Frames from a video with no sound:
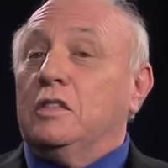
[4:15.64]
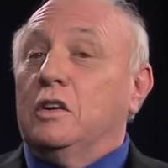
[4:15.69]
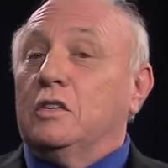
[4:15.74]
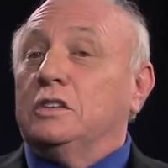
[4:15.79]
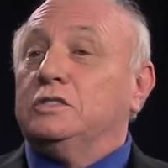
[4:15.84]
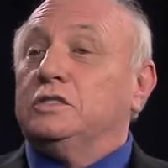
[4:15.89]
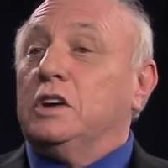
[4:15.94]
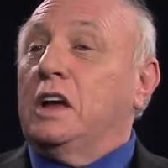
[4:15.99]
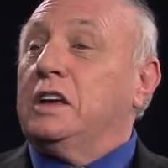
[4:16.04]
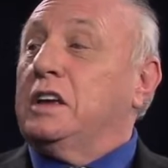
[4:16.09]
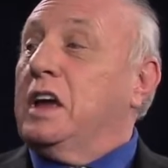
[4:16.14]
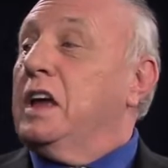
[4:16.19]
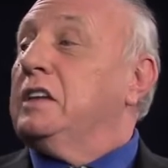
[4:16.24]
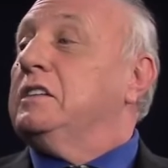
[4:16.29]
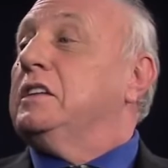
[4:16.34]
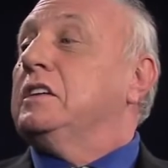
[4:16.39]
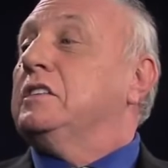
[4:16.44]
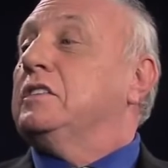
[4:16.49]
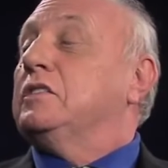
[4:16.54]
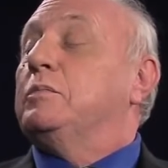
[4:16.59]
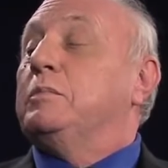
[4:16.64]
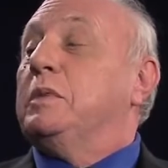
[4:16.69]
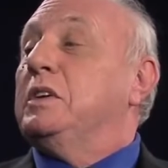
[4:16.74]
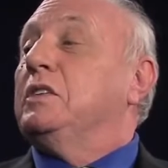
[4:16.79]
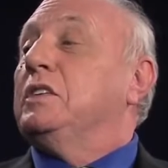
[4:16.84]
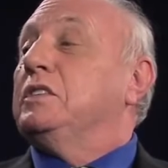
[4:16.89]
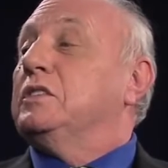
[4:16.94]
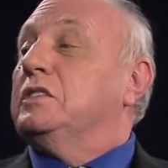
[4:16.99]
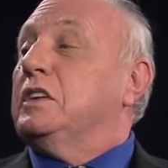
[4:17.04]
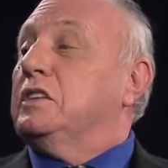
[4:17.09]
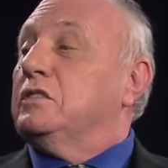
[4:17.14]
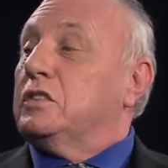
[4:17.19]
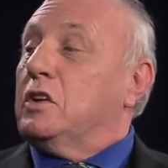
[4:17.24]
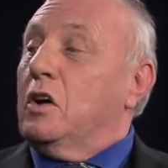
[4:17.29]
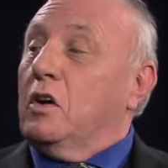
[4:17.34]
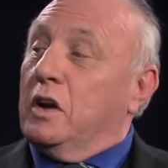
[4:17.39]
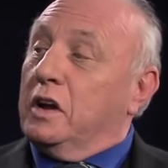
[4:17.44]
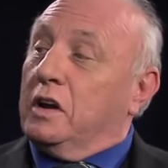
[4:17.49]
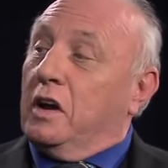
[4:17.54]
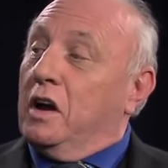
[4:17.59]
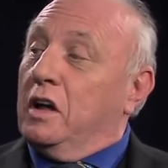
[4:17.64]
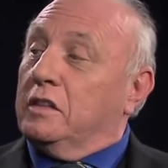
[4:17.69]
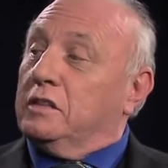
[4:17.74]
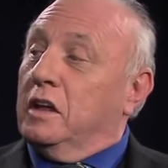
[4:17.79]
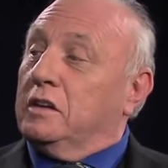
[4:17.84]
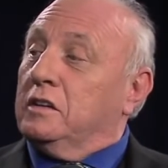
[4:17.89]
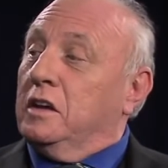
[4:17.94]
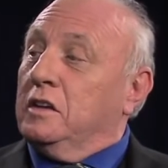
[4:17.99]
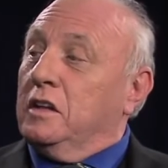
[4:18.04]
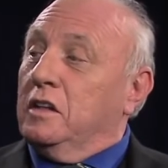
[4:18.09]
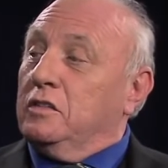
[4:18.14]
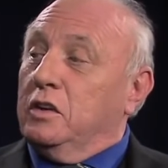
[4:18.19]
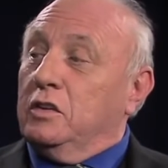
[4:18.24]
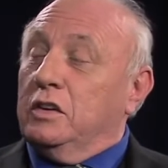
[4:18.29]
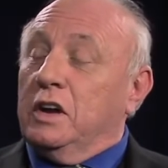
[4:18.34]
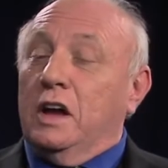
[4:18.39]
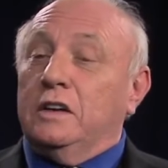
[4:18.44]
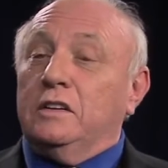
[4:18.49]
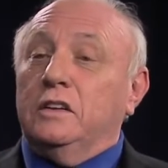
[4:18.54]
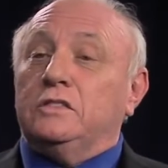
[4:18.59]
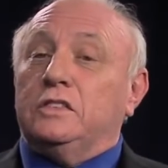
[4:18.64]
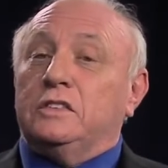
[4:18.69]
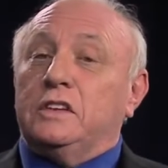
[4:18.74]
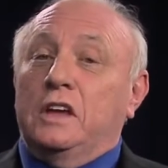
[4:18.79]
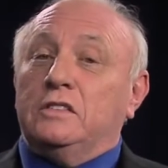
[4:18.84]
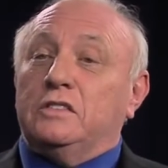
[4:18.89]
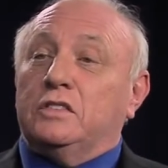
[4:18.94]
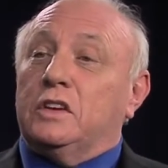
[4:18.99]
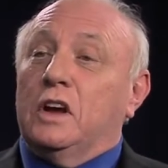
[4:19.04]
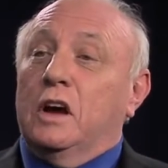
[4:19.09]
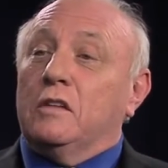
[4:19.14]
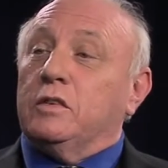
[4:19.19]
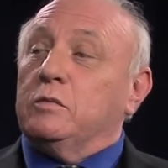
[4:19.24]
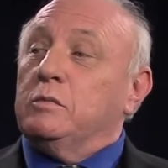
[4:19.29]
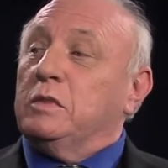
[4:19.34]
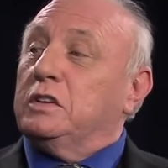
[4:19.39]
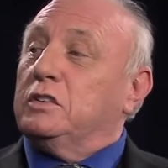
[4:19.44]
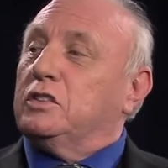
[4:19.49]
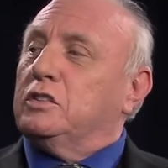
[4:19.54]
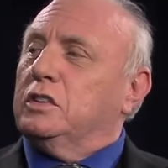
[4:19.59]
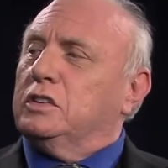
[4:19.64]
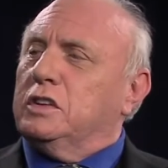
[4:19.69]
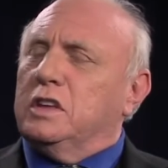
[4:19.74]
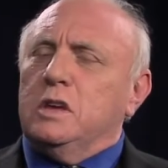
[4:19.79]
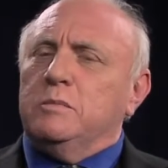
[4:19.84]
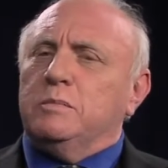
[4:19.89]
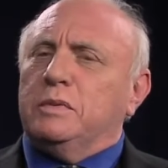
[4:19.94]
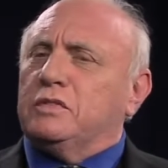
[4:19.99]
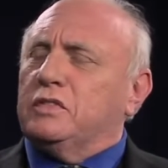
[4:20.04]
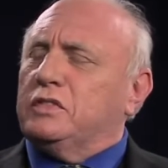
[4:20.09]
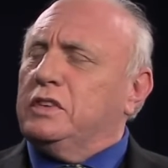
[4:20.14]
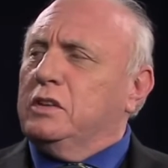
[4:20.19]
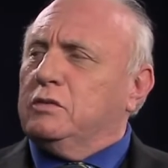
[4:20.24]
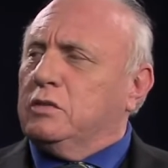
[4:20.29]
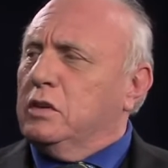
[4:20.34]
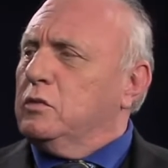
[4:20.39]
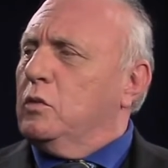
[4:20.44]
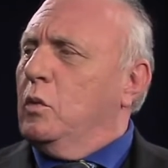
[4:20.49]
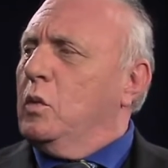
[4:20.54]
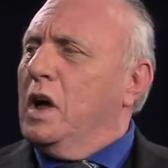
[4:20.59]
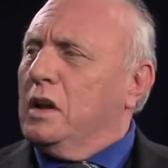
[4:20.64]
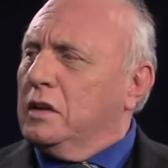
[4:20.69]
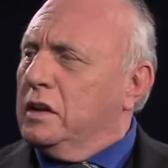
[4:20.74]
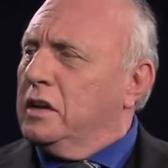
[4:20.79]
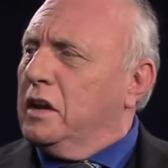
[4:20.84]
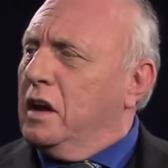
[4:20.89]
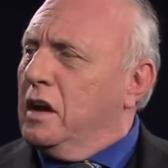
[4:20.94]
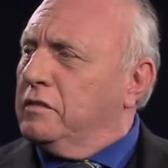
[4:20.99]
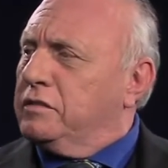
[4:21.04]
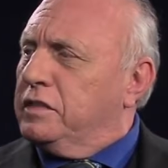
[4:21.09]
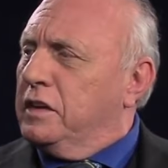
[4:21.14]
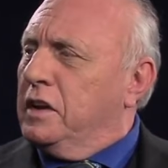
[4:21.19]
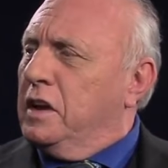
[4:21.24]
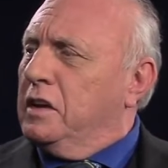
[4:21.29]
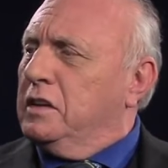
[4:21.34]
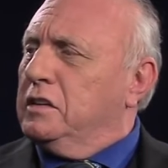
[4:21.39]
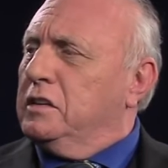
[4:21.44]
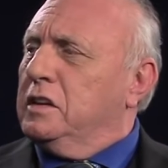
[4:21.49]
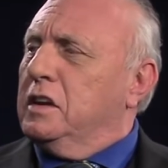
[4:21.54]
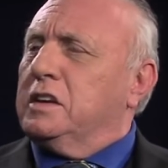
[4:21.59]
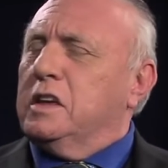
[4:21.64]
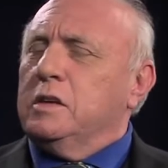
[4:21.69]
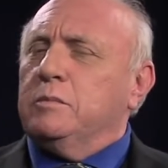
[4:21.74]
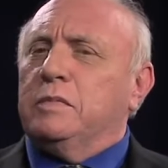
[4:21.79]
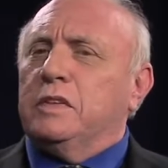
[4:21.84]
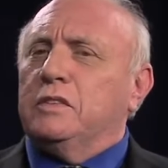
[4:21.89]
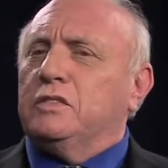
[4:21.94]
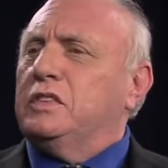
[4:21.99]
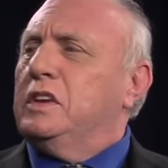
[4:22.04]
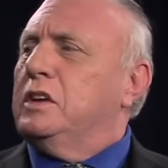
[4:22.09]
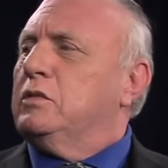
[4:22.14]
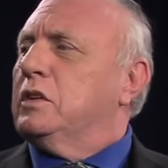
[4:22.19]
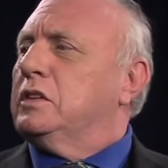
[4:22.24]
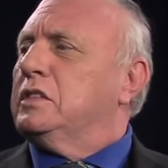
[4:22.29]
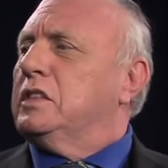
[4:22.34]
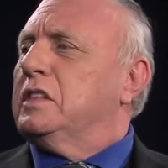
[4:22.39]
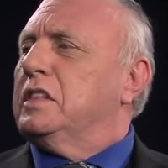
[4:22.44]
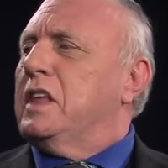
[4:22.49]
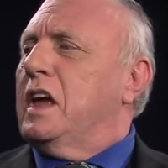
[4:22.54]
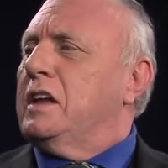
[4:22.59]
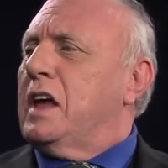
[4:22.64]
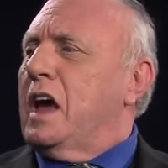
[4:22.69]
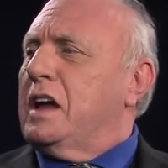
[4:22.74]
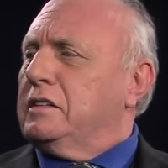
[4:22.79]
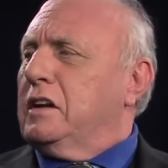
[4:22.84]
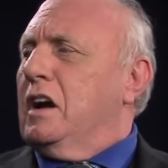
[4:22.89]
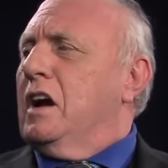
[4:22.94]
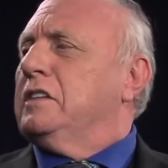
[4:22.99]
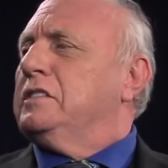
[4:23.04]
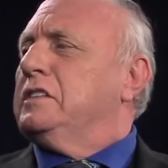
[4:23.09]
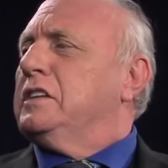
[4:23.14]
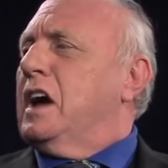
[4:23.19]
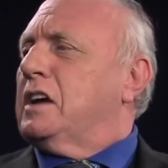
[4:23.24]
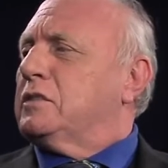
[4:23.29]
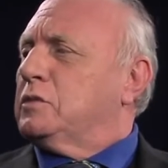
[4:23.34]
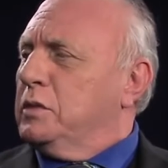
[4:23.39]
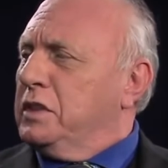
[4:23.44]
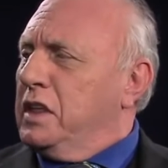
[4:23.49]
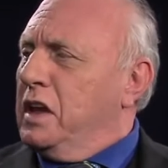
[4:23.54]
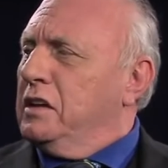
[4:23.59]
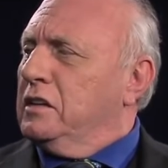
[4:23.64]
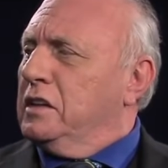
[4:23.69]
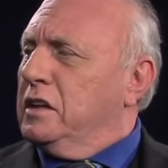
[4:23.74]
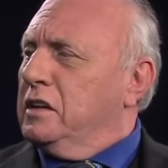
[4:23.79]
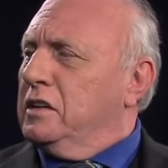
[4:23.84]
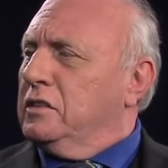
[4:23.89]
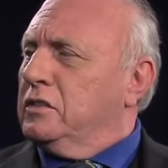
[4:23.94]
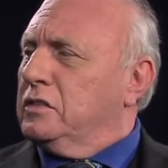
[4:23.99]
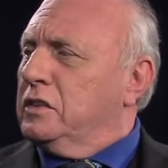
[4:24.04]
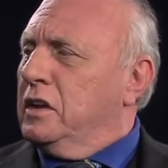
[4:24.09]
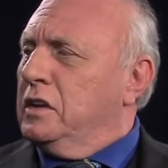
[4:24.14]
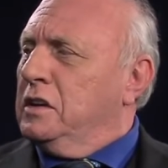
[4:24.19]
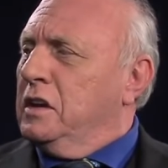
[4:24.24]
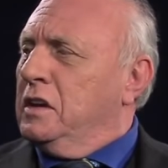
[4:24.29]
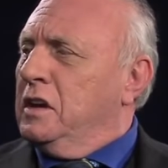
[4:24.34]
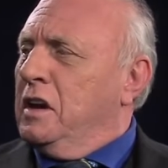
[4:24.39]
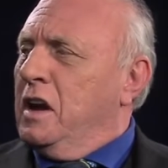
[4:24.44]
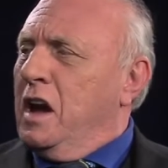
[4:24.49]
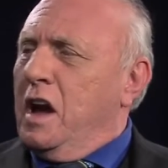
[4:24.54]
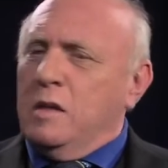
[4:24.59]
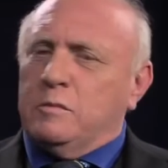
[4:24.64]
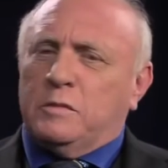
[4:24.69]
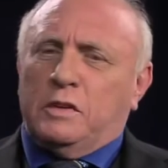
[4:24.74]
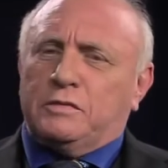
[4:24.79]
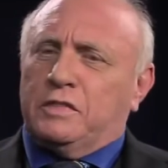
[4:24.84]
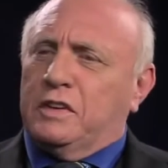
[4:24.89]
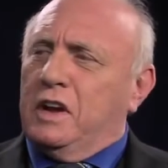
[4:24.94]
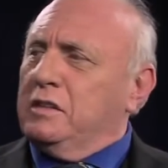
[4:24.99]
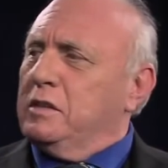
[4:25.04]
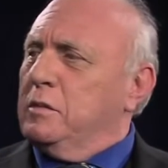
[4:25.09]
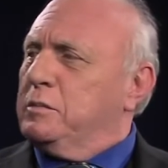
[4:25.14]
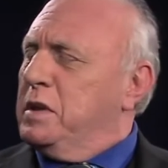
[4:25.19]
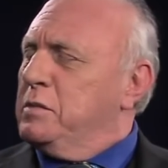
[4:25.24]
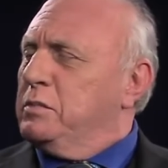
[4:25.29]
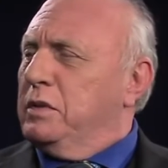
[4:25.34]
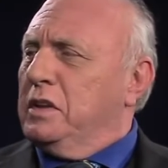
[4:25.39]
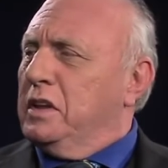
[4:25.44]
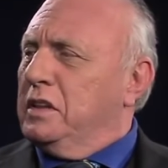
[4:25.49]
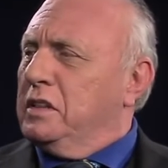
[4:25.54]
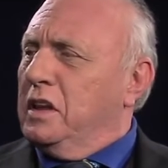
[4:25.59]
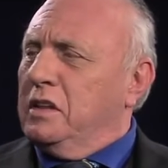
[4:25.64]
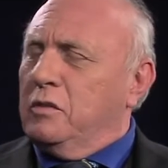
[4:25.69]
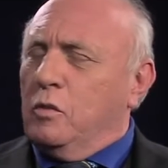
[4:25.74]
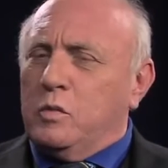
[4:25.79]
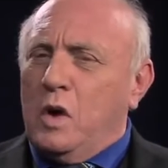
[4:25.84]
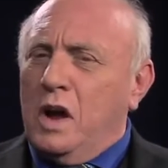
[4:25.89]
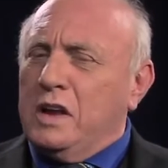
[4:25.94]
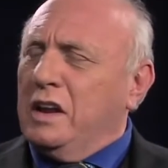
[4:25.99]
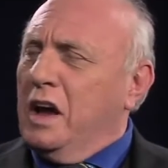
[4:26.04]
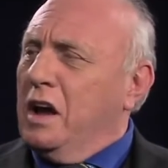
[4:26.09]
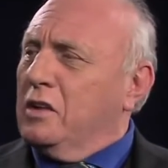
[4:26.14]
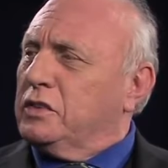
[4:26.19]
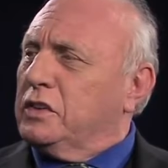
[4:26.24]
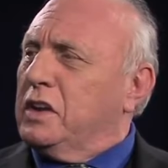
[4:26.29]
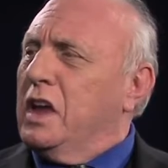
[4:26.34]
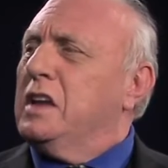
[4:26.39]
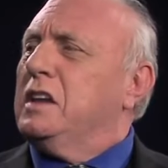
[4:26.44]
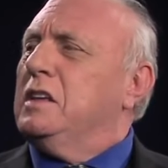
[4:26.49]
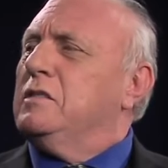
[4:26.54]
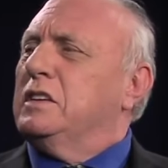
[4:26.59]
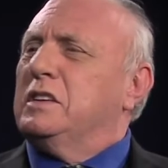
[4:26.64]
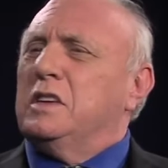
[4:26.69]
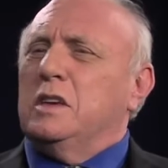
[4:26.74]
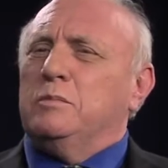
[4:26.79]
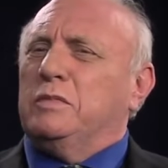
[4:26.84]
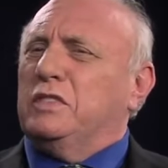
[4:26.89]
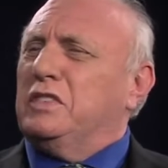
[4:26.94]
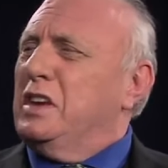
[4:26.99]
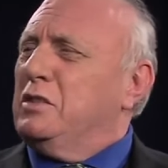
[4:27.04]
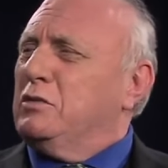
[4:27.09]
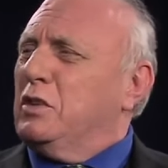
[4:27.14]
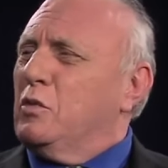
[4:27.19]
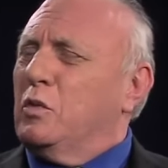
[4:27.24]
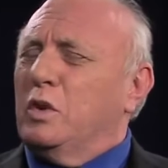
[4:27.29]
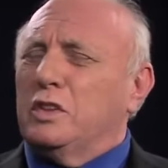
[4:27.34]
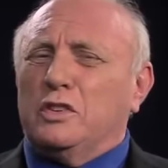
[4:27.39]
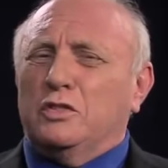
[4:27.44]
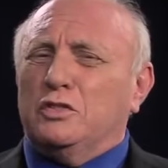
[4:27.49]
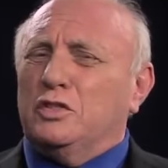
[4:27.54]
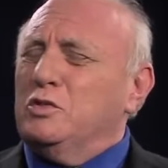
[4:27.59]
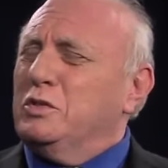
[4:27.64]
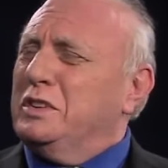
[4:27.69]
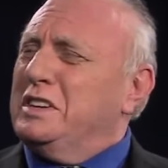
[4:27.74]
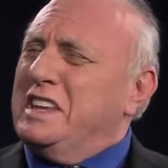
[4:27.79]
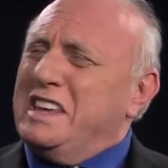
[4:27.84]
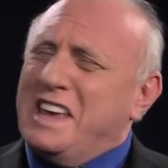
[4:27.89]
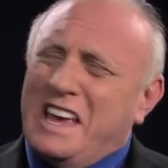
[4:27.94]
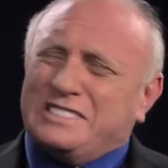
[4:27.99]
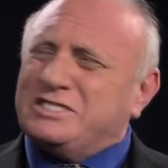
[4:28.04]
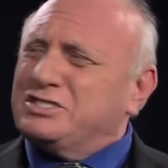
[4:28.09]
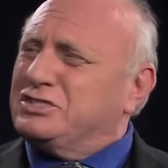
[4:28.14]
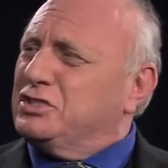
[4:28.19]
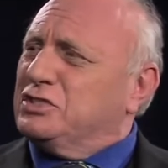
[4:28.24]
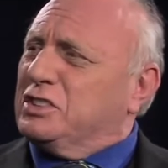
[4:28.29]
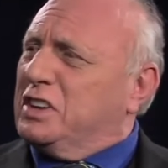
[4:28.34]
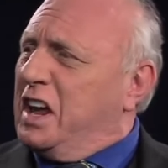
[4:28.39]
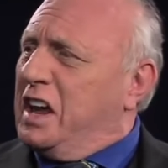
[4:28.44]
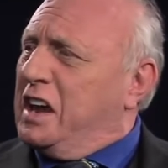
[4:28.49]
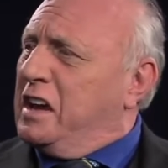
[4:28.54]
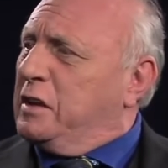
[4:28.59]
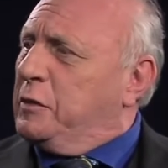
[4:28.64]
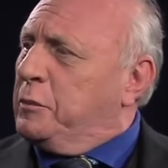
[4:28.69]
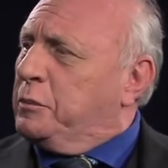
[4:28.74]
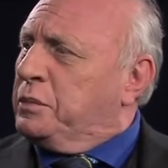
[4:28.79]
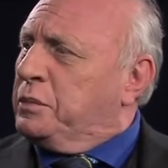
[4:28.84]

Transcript: there are gigantic conspiracies going on, that the United States government could keep a secret well enough to keep the secret that they'd had contact with aliens. I'm afraid the people in the White House can't even keep secret what they're doing yesterday.